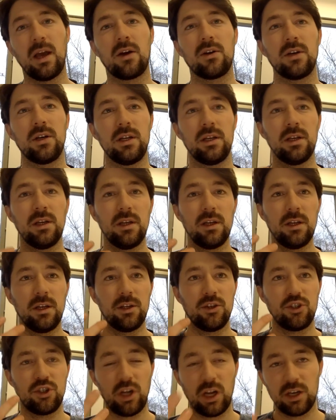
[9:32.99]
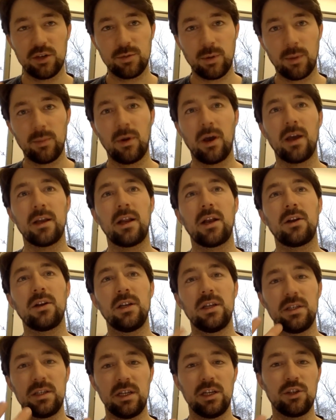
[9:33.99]
How did he change my mind? How did
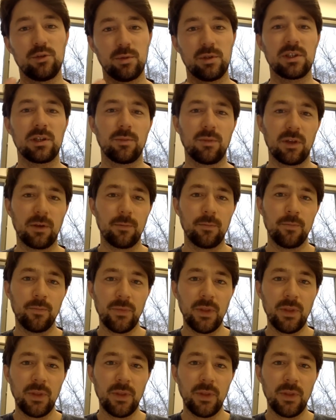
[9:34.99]
he teach me something?